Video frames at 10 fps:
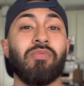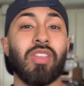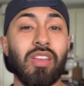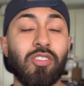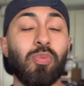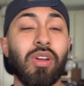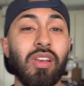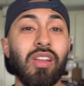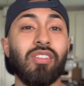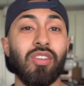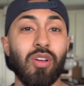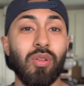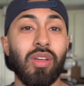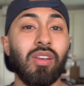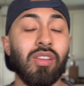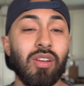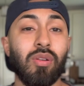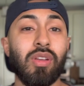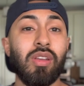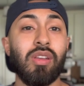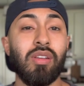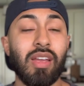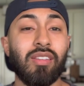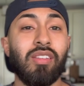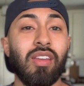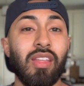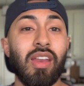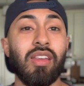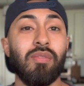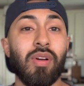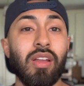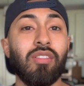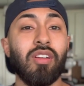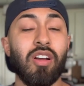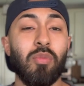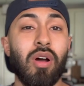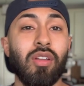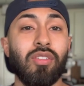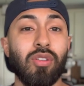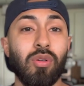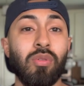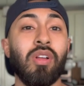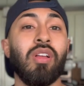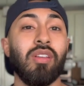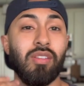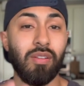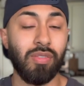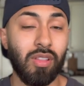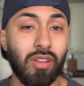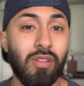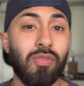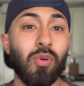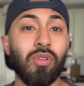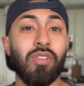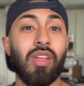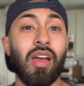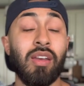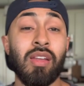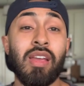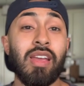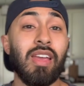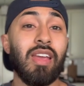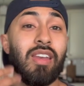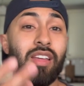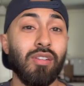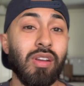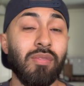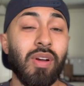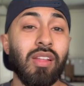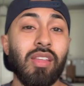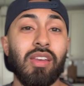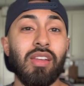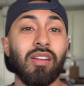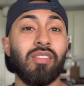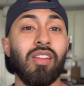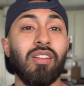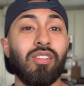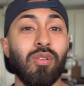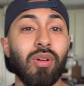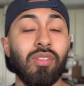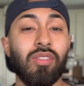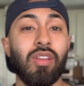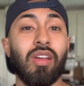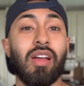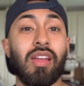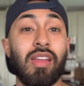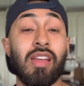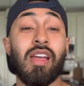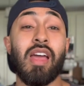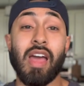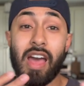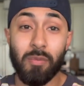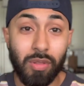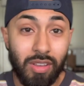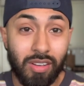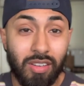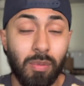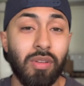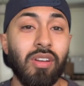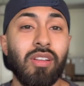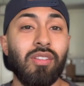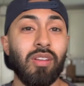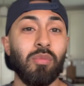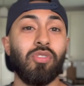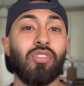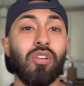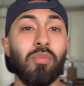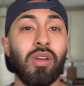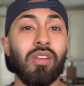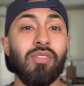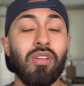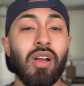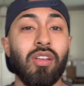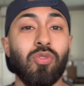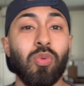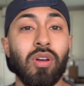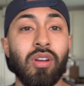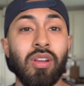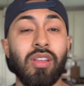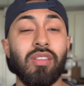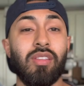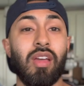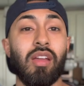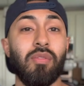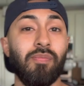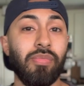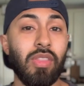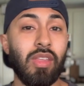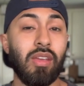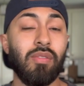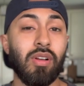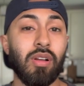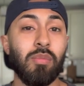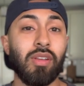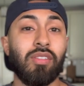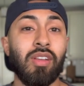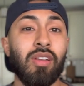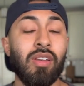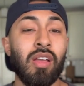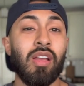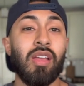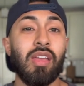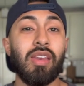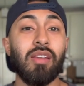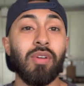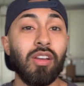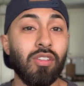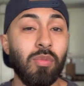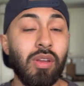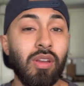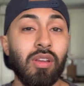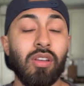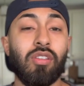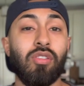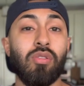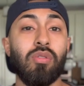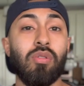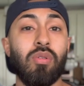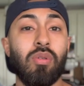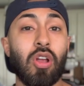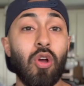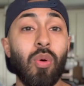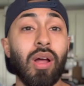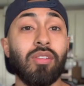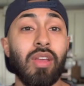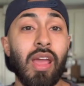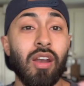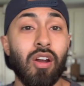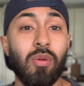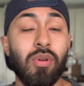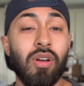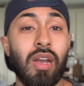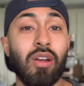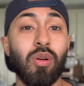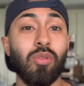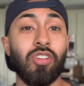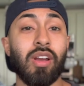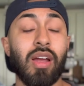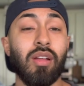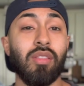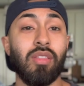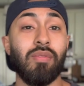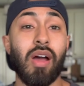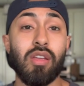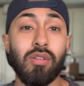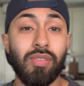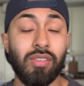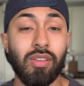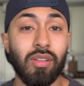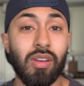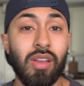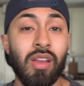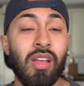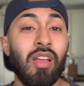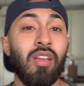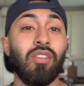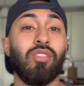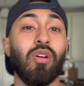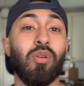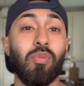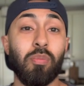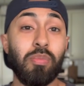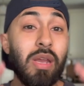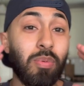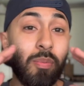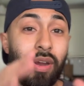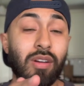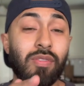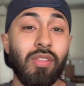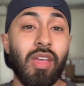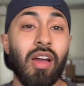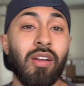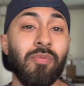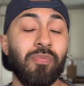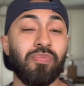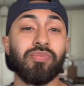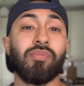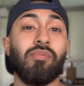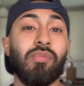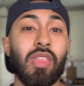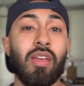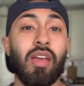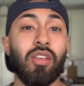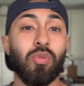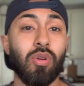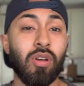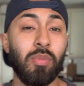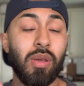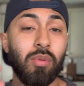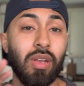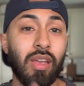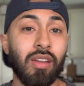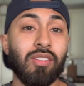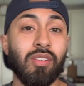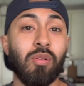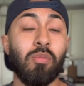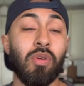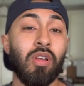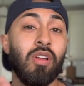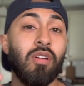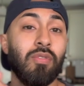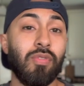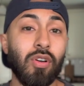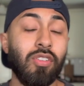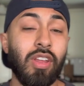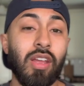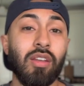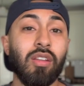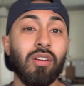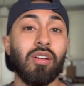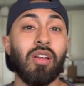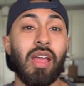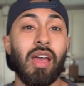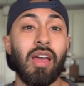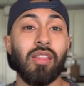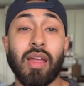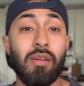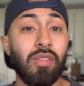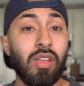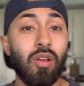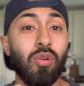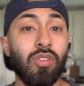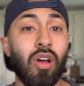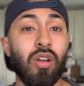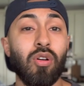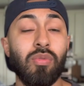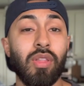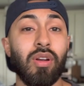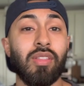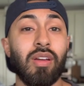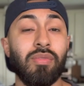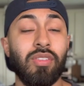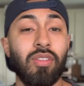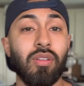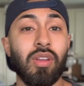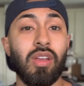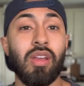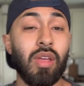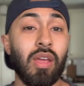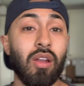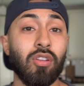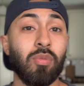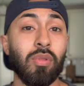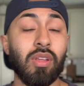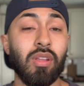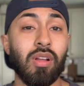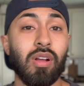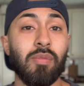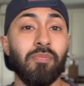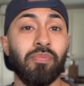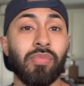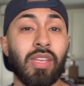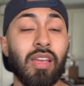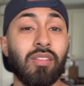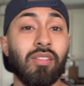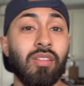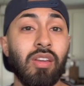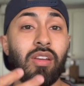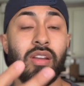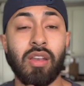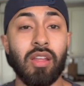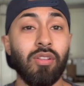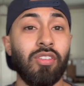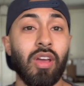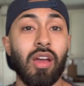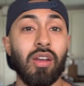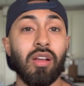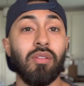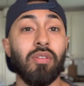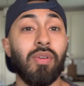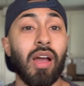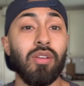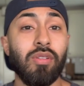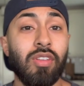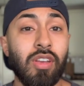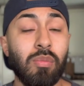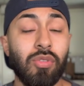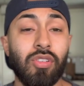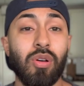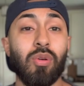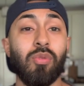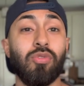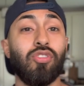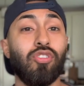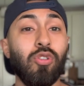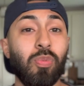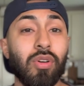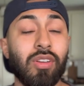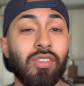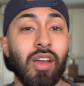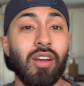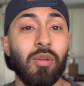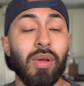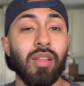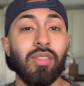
it's pretty neat to know that, you know, he extended that invite to come on. So definitely looking forward to that. And another invite that he extended to us that I happily accepted, as I'm sure many of you guys would, is that they've um, extended an invite to me to go out to Ann Arbor and go check out the Vayu facility. So be prepared for that, as we're gonna be able to get some firsthand look at everything goes on over there at that facility, and ultimately, um, get to see another side of the Vayu team. So super excited about